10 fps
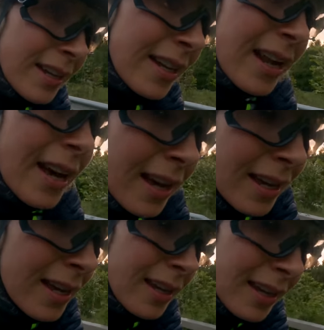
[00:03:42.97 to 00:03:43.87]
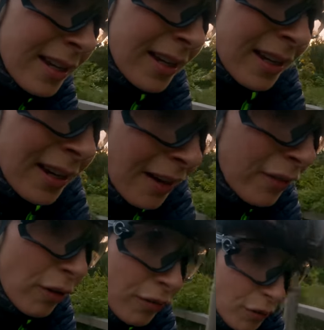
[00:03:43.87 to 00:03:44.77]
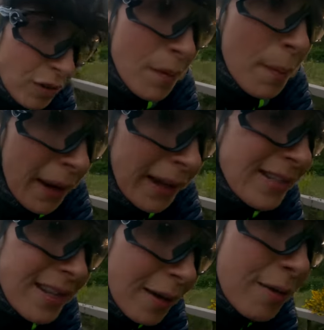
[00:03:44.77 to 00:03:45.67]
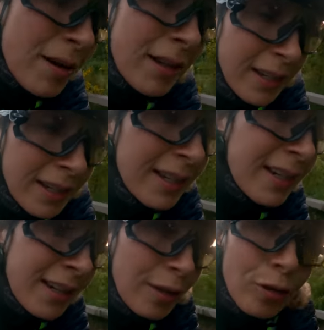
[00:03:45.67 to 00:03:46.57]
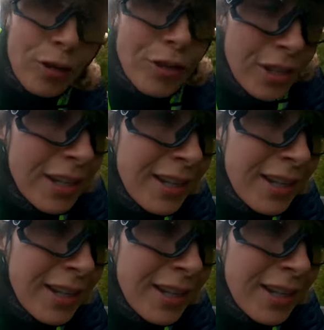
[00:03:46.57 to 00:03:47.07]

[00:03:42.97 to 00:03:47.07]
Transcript: and I've got food in my bag, so all good.